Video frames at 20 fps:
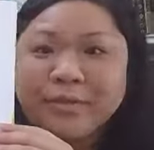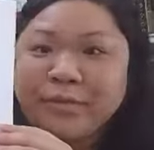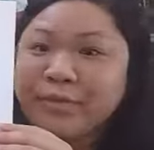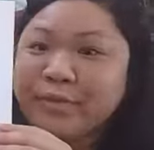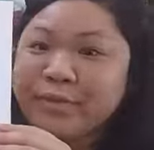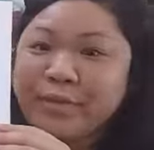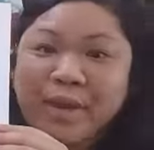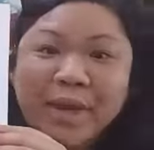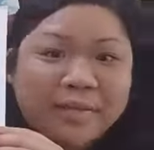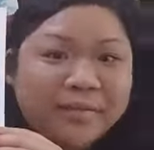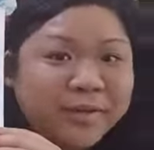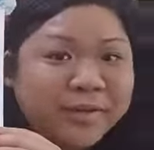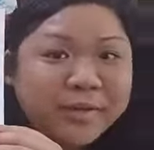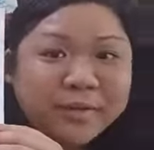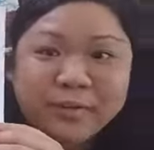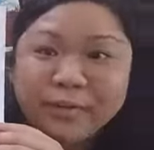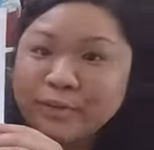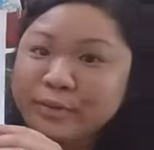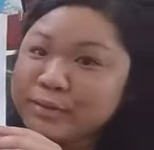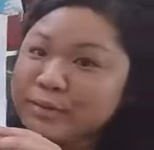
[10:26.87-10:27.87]
So having
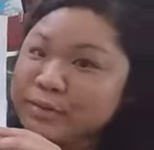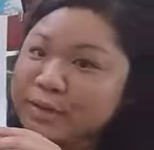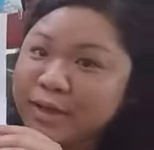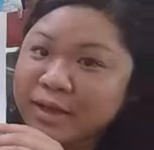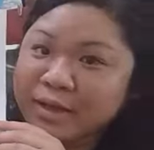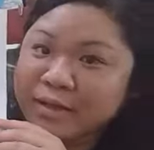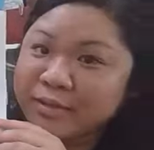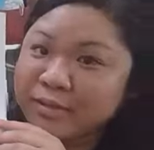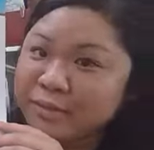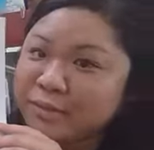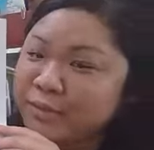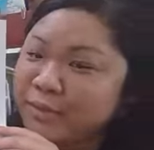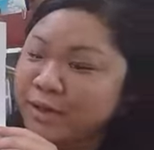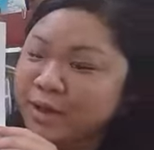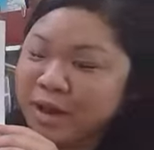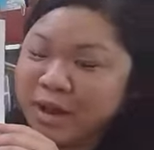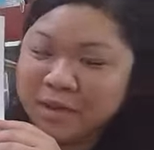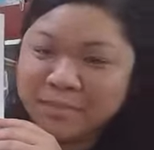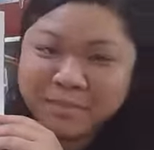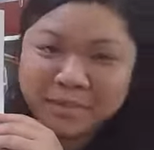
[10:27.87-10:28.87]
clothes on would
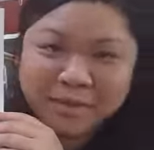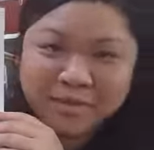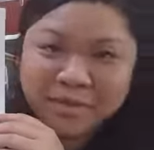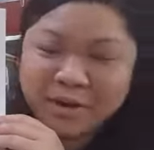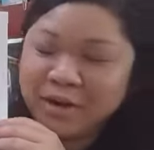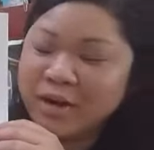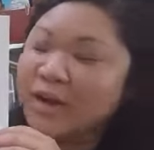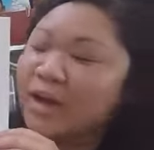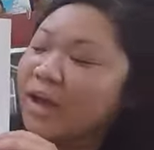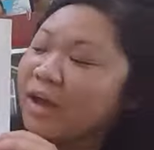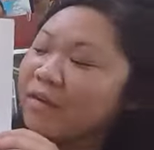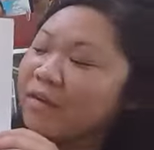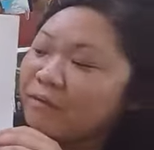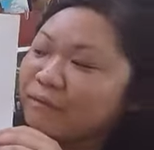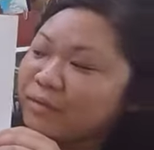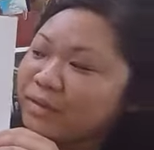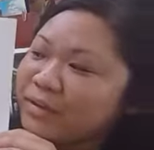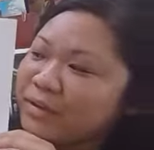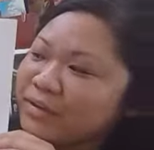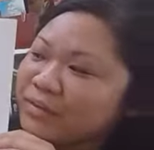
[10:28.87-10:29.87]
not be very
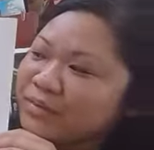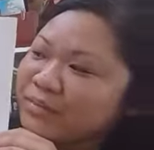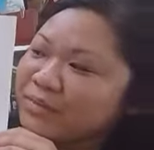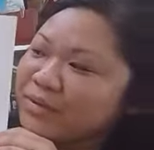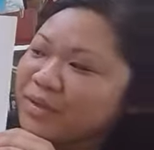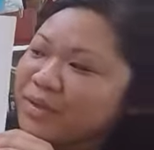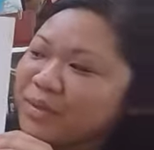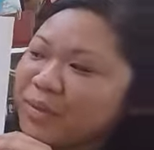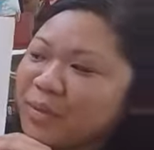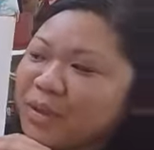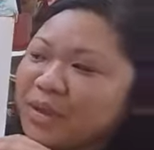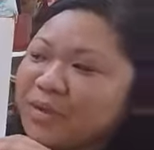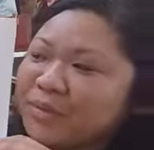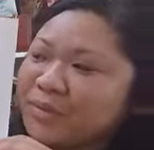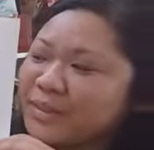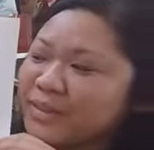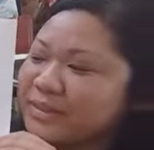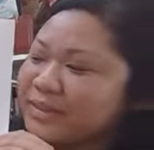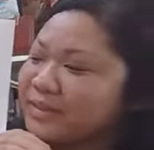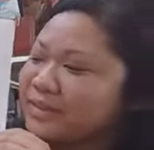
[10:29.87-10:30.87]
helpful for the
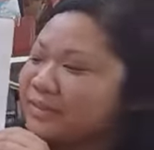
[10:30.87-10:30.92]
walrus.